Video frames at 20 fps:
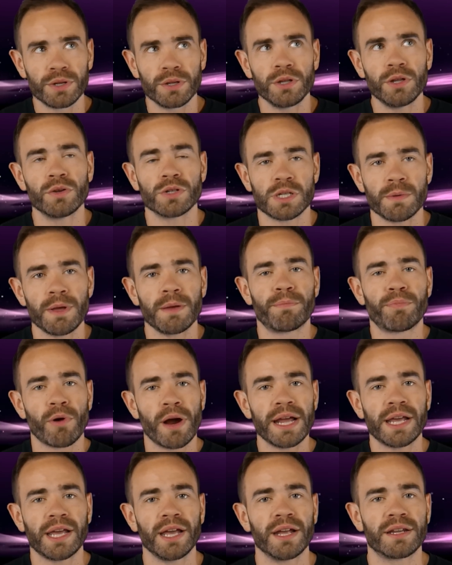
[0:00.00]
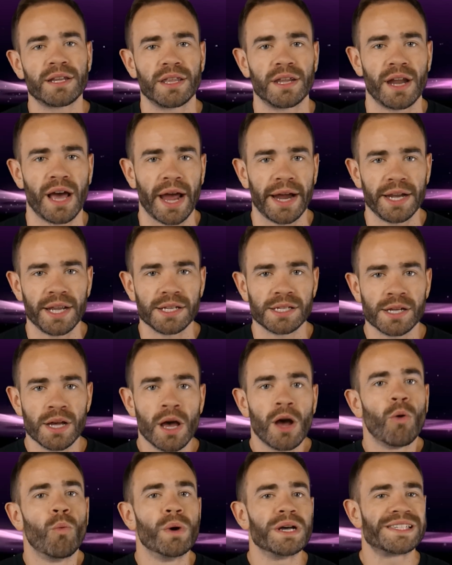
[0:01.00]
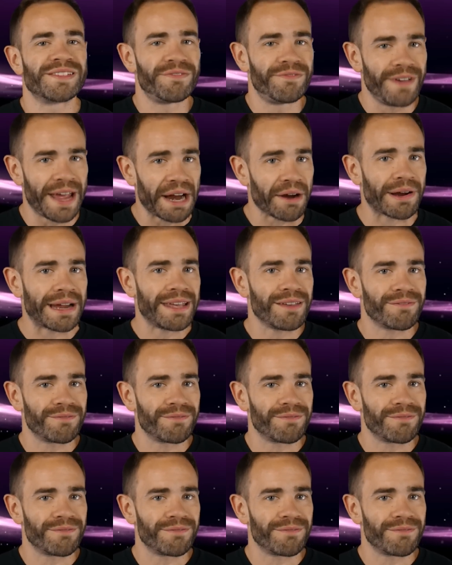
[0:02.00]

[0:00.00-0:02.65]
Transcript: used to be breaking into the 90s was very,